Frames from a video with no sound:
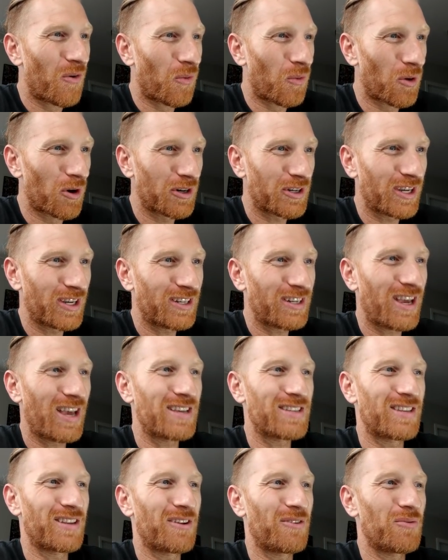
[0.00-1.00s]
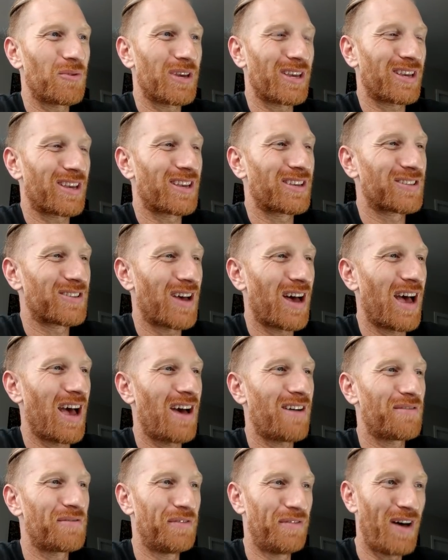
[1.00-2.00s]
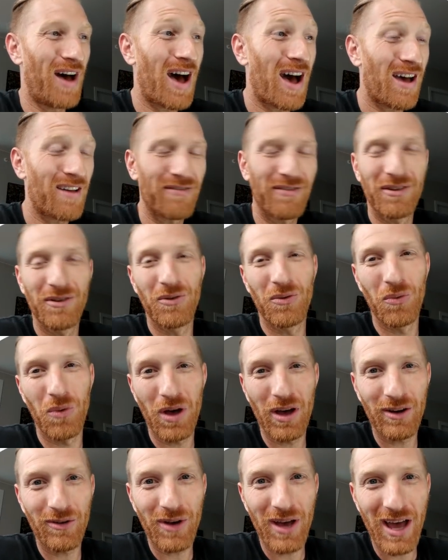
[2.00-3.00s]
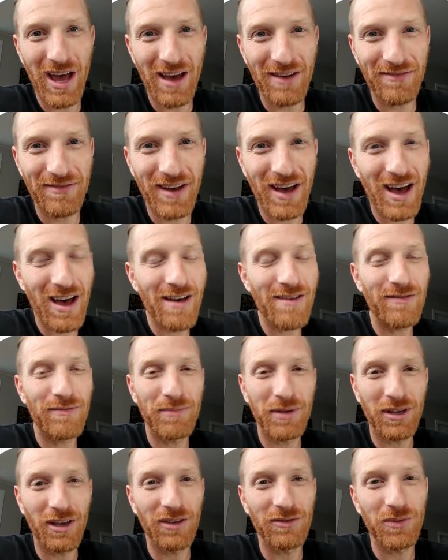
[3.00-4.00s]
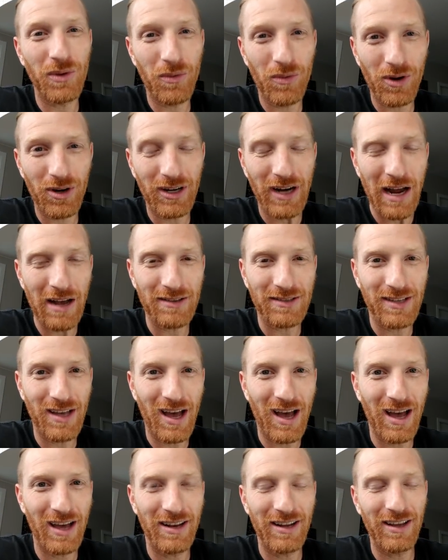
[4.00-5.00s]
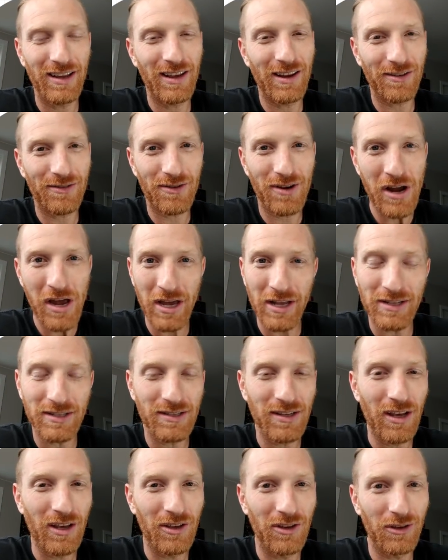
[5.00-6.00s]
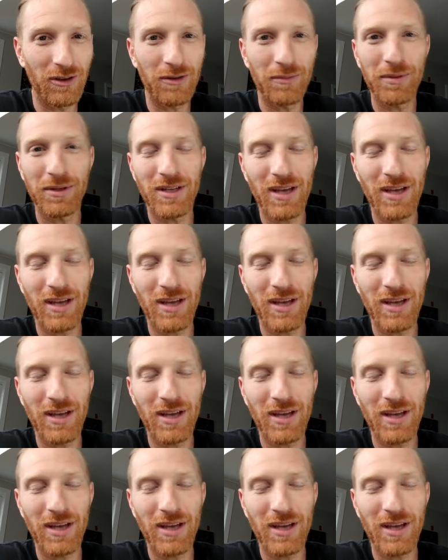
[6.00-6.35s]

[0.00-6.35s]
working days in a week. So I have 5. Why do I have 5? Because we work outside. It rains. You could